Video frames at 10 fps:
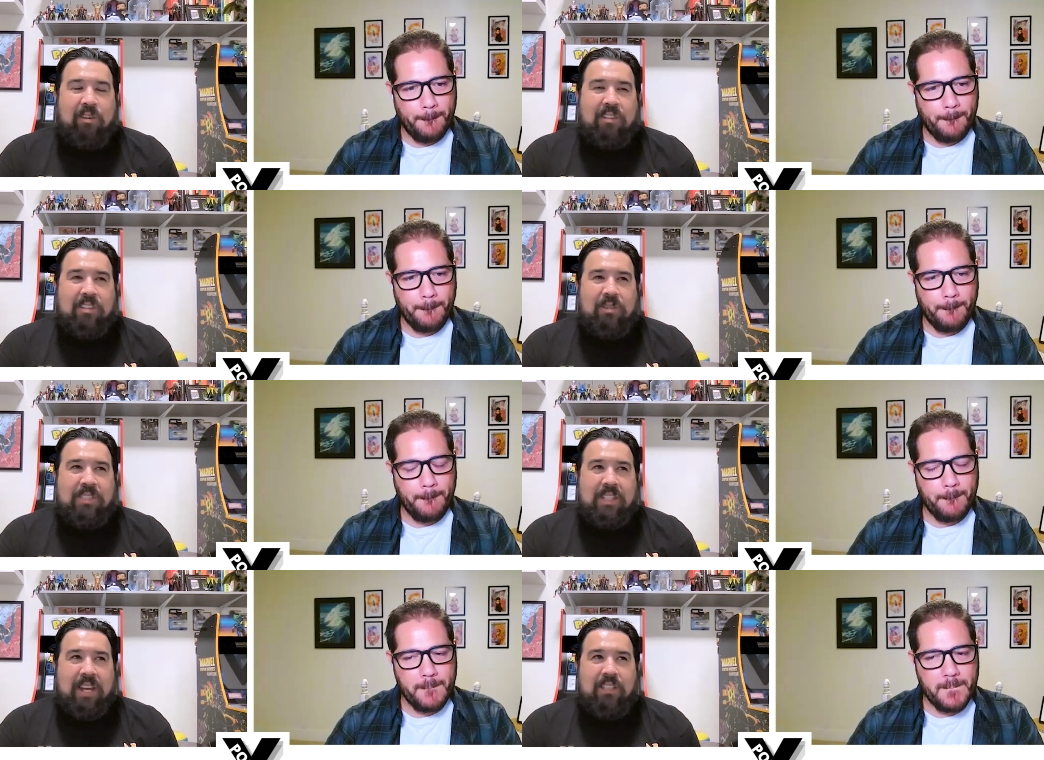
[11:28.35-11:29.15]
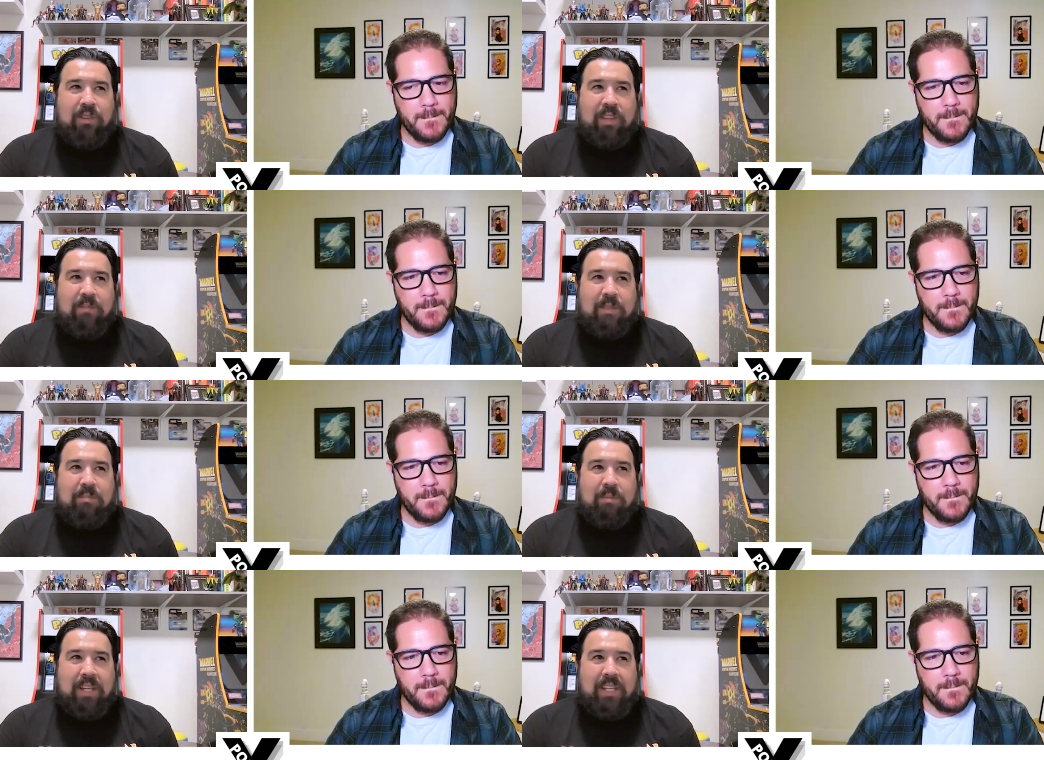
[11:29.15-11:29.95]
Speaker 1: So it's nice for them to
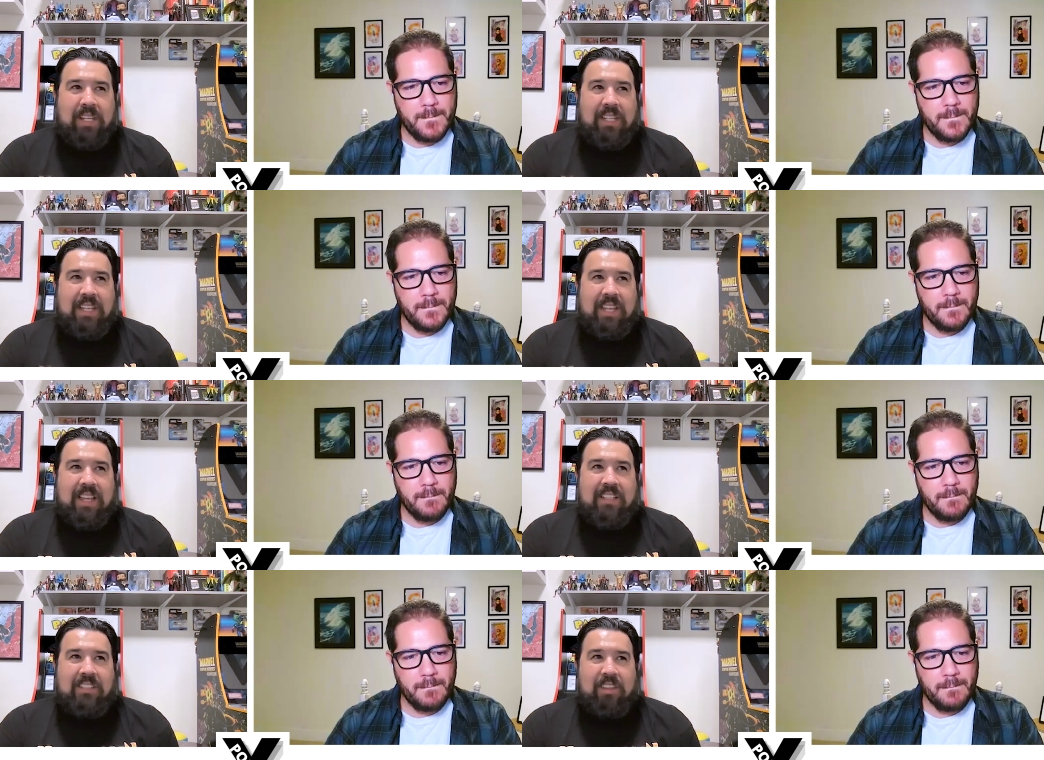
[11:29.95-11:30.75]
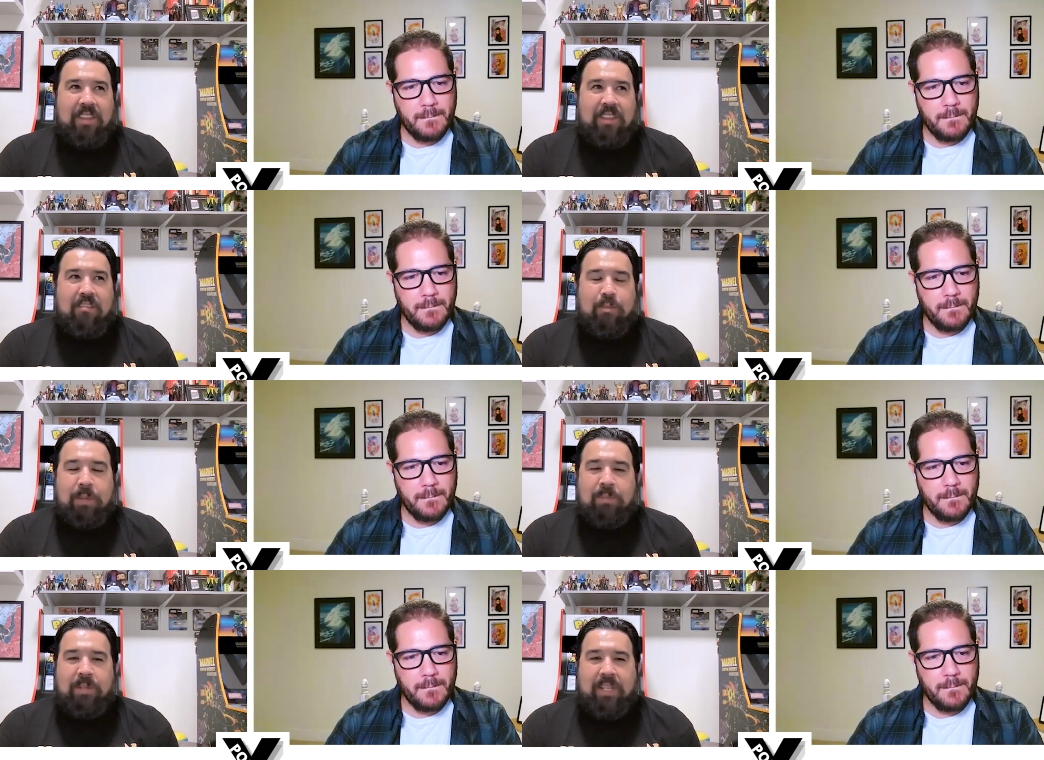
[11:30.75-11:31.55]
break it so that those
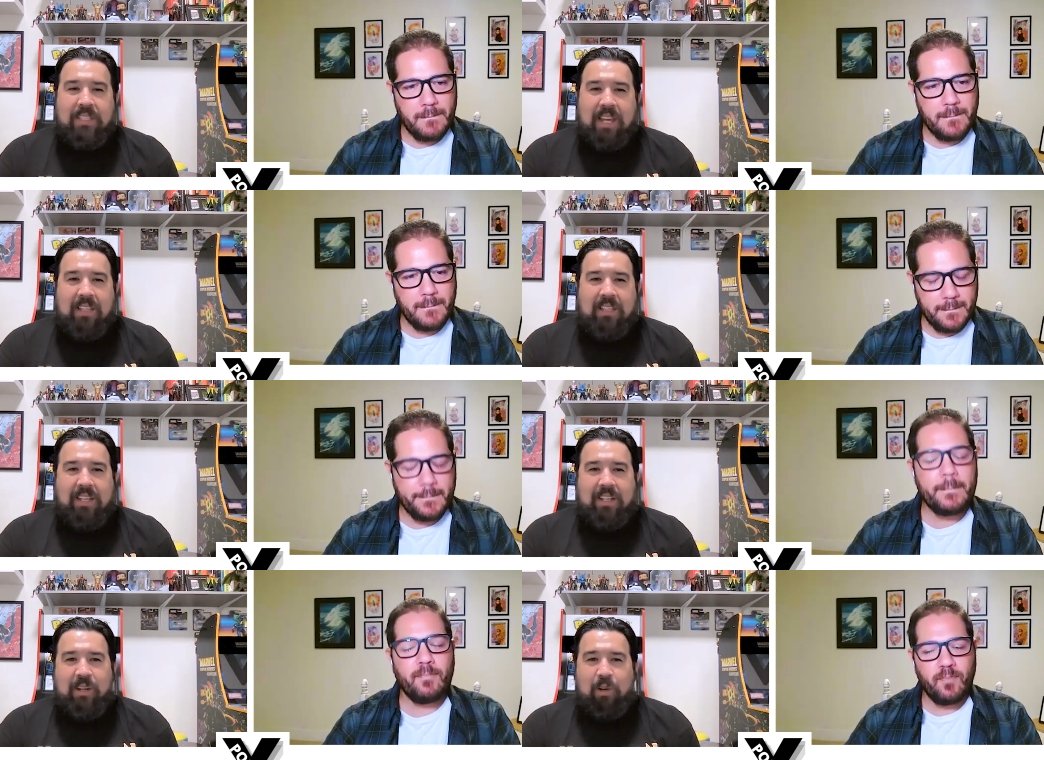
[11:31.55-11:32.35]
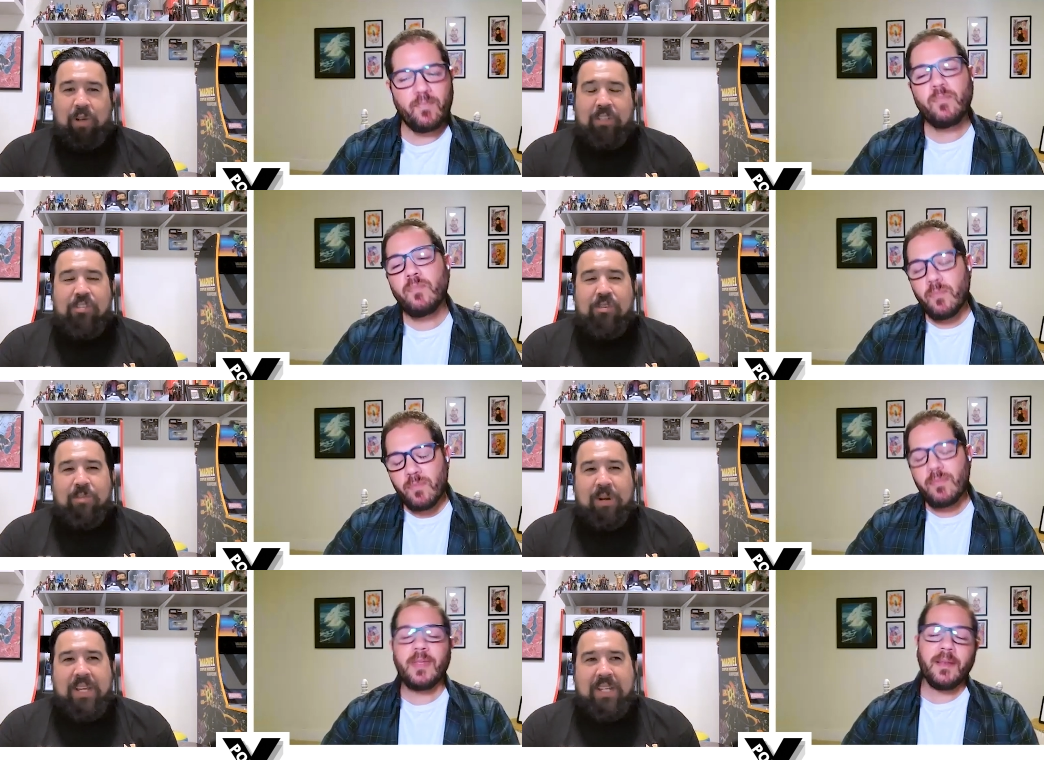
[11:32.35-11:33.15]
people can take like a, a restroom
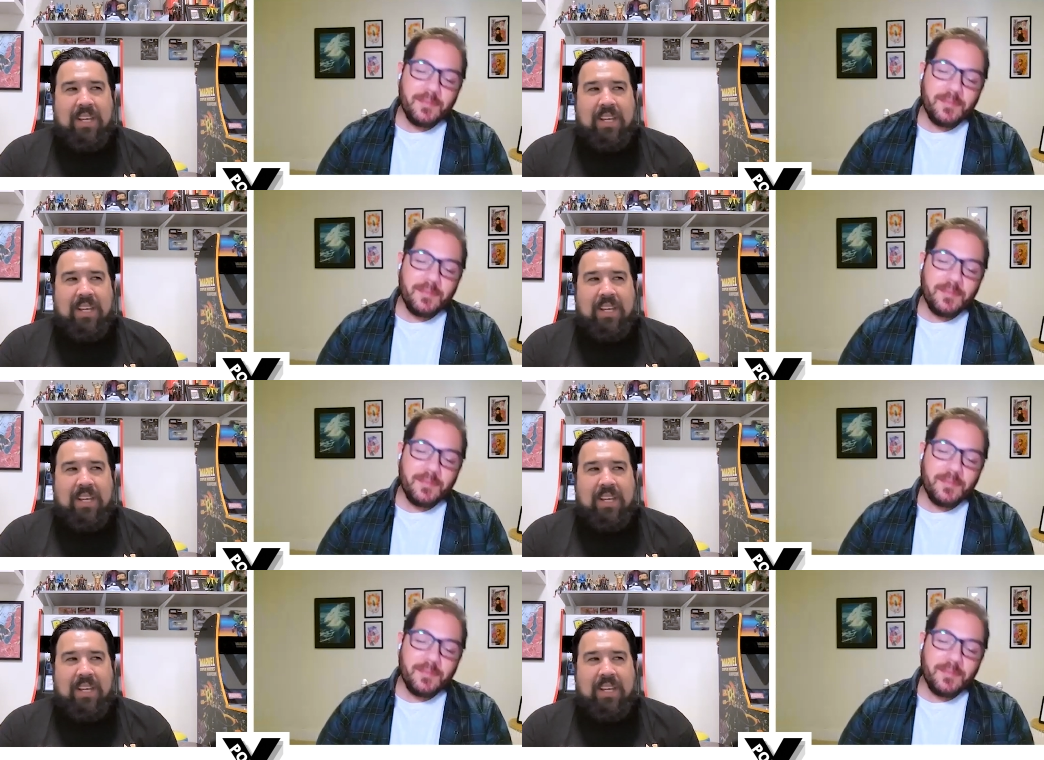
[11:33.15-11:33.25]
break.